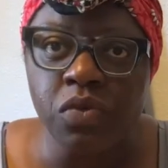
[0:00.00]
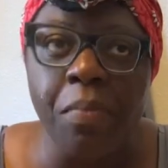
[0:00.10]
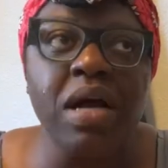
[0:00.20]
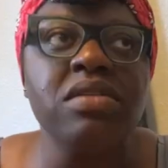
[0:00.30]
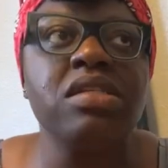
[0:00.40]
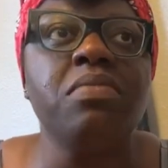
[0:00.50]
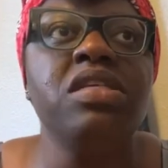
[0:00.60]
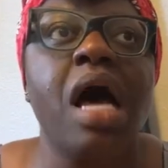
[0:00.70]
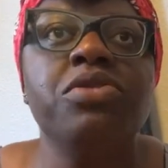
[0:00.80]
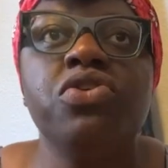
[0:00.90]
Because
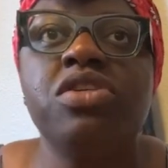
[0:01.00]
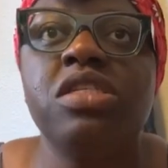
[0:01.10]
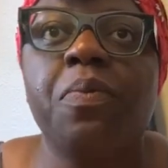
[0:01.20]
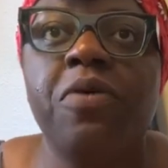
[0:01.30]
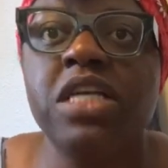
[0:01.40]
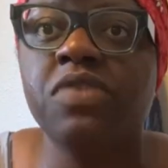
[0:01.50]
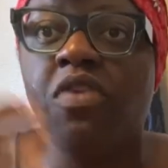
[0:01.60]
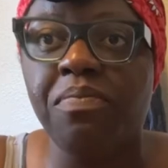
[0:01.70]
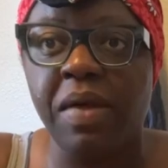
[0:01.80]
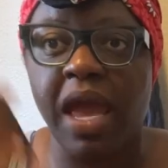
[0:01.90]
sometimes you're just depressed
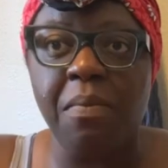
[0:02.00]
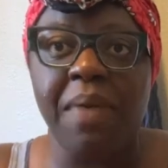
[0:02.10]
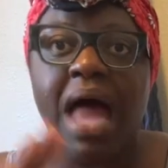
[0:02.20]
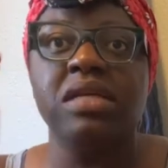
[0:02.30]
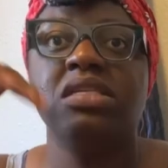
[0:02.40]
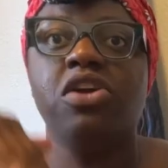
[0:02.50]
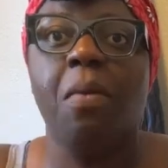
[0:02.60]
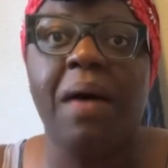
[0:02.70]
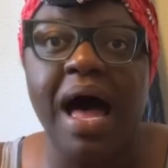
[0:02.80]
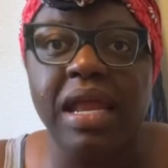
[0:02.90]
from the imbalance in
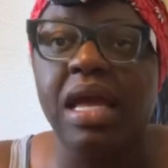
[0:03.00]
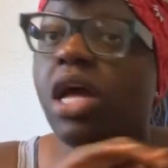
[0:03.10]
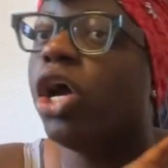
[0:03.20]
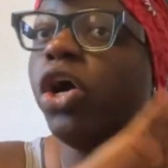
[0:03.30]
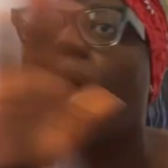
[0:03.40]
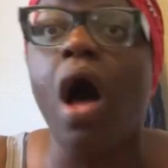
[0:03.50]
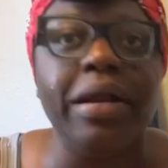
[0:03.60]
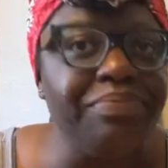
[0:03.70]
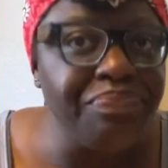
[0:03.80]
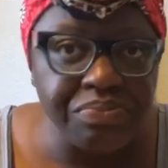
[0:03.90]
your body.
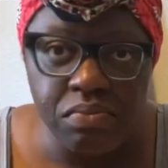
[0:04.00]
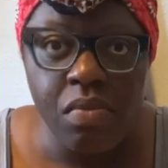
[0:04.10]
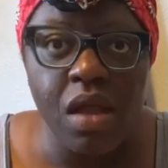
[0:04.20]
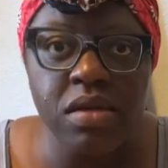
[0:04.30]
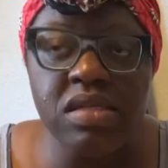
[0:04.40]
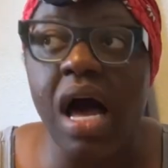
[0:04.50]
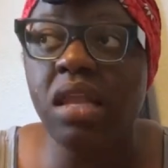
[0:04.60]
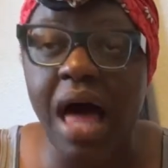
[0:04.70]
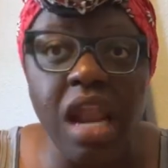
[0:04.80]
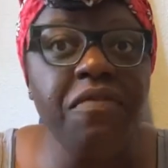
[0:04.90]
Gone.
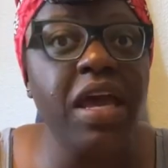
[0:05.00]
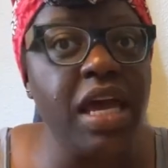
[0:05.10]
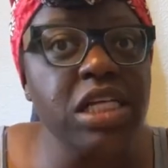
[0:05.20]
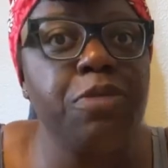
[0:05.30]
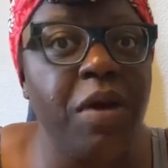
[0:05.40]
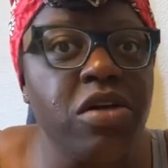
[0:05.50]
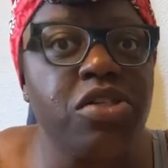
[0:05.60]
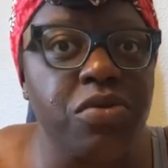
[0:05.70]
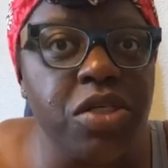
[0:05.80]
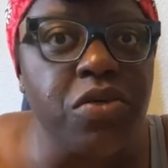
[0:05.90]
A lot of it is
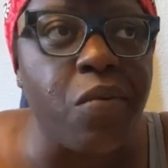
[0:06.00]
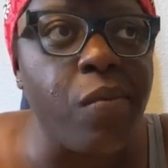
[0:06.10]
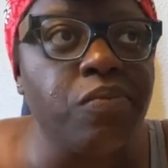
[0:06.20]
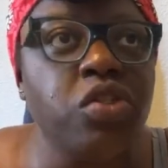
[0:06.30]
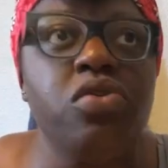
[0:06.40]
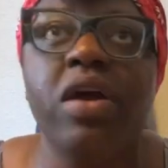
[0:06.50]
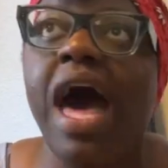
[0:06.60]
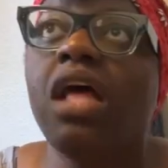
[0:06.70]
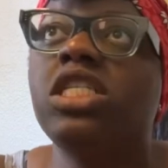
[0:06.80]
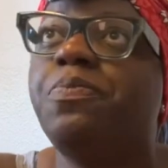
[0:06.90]
spiritual too. So you
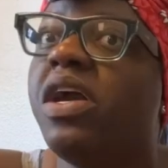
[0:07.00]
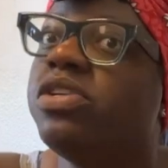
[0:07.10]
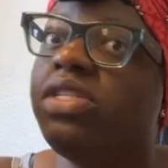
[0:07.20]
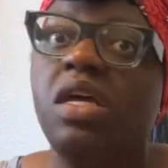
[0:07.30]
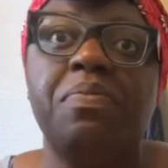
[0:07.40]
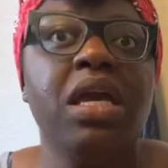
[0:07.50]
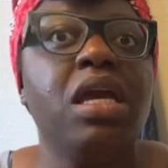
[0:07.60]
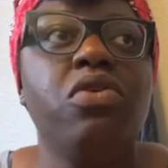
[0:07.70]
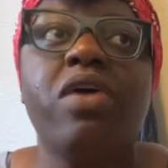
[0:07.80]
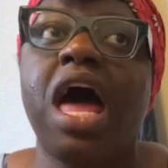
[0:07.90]
got to spiritually
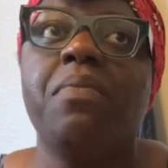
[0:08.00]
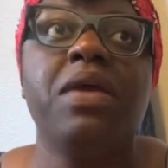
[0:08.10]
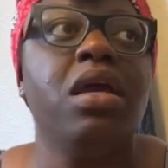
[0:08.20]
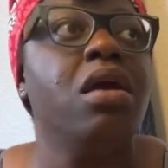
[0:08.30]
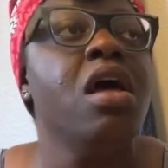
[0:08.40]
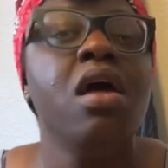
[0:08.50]
be, you got to be